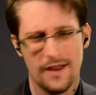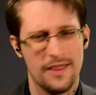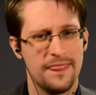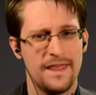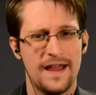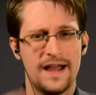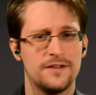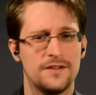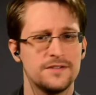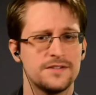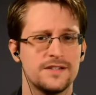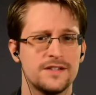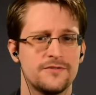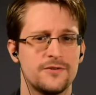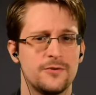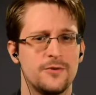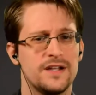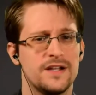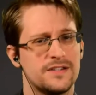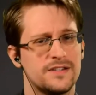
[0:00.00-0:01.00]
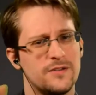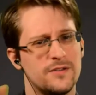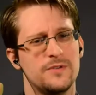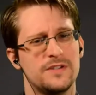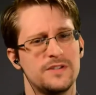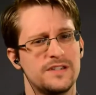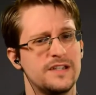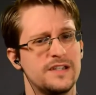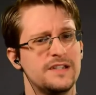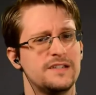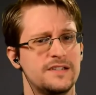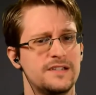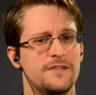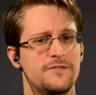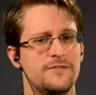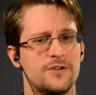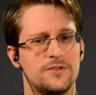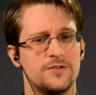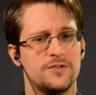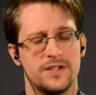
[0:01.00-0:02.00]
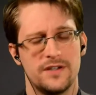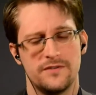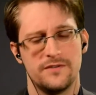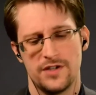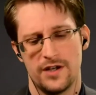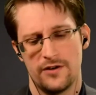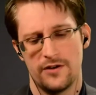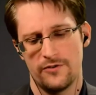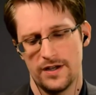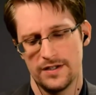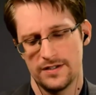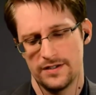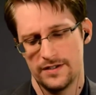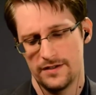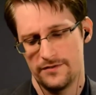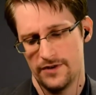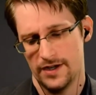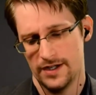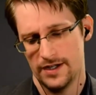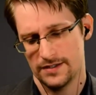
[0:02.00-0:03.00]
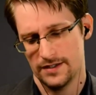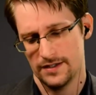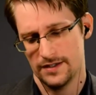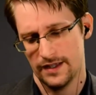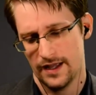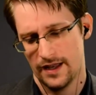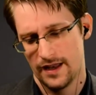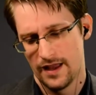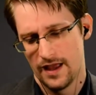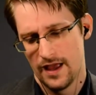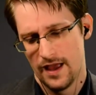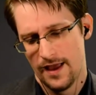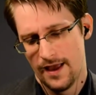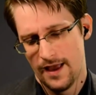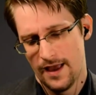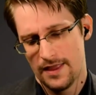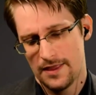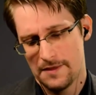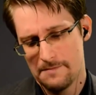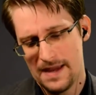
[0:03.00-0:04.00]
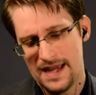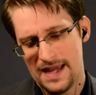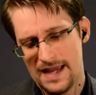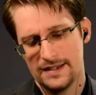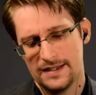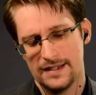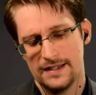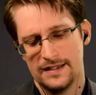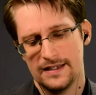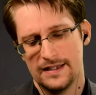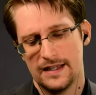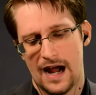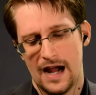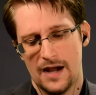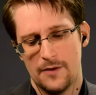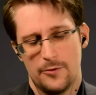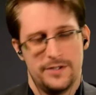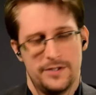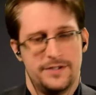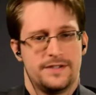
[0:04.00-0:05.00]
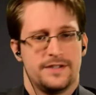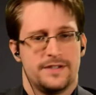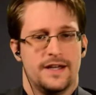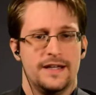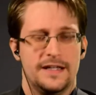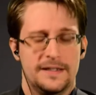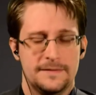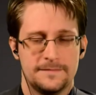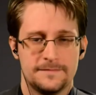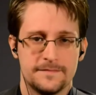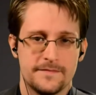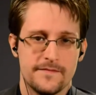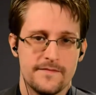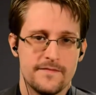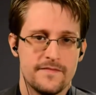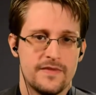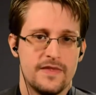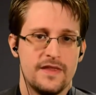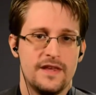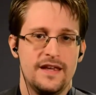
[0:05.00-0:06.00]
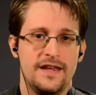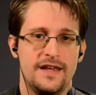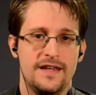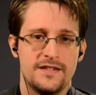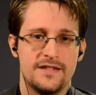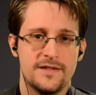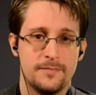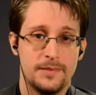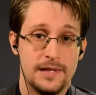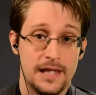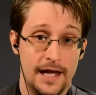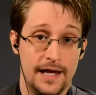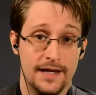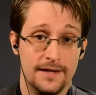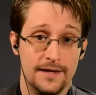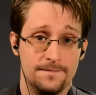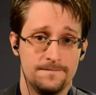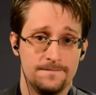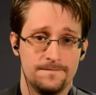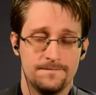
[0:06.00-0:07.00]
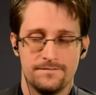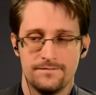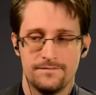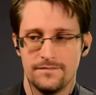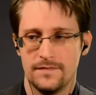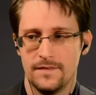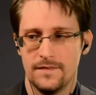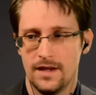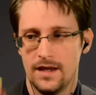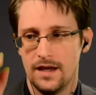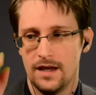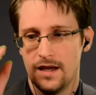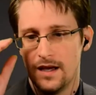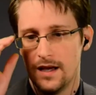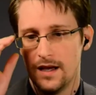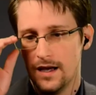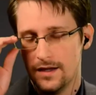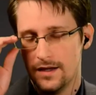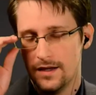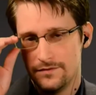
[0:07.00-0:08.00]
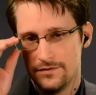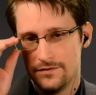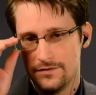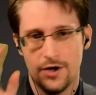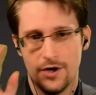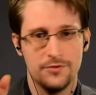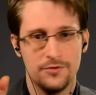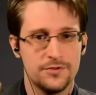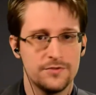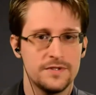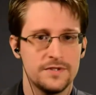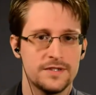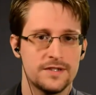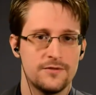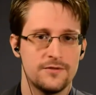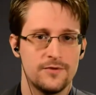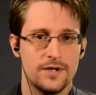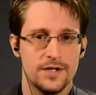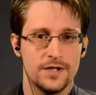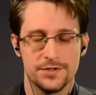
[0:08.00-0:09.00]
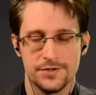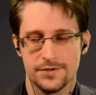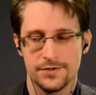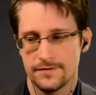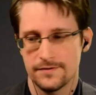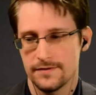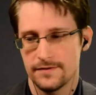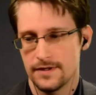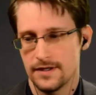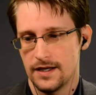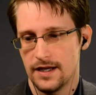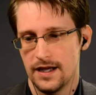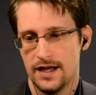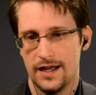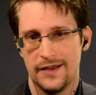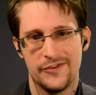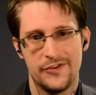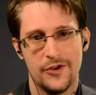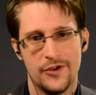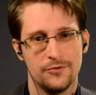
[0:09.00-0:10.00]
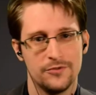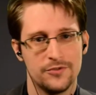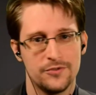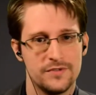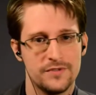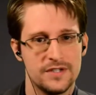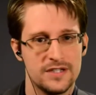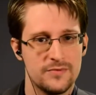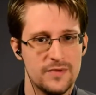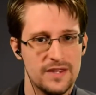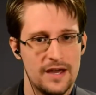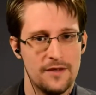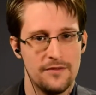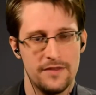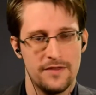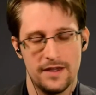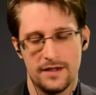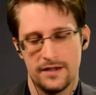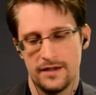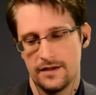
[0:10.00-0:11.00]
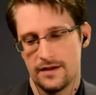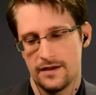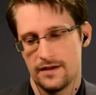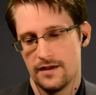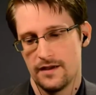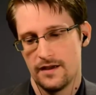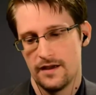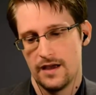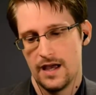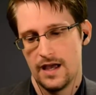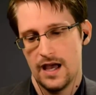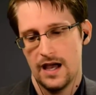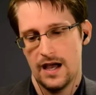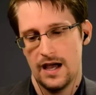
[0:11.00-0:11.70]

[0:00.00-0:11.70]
or a thousand different ways. So it's difficult to give generalized advice like that. The main thing that I would say is to plan. Don't do this in a rush. Don't do this without thinking.